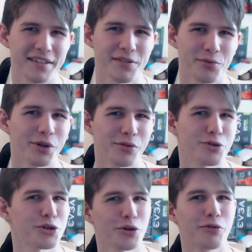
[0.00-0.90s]
is what you
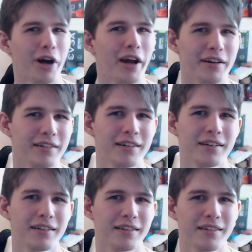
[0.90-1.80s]
should run.
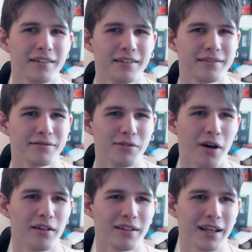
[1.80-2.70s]

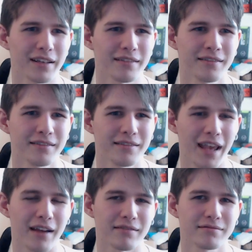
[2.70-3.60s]
Not like,
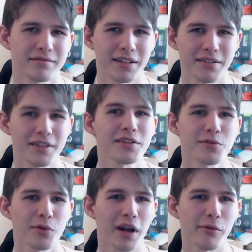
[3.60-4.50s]
yeah, this
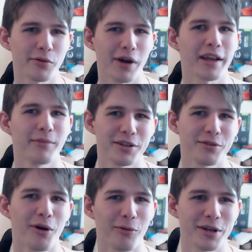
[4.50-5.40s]
is what I would recommend
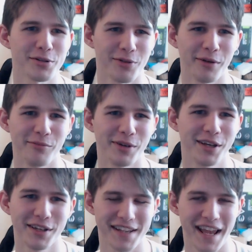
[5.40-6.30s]
you always run,
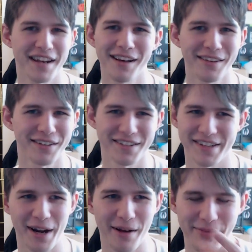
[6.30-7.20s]
because any other
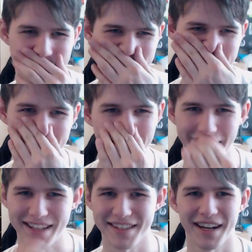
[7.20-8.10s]
setup is just
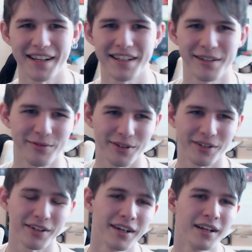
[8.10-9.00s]
less than ideal
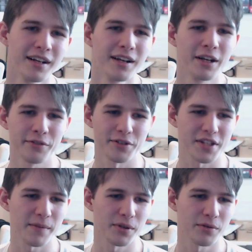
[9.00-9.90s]
for for
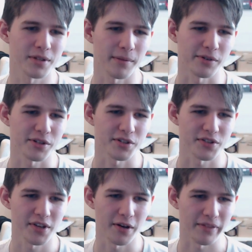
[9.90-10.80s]
CPU
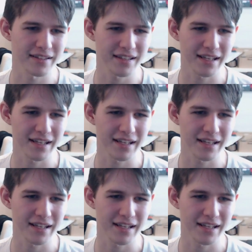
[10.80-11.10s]
temperatures. So that's the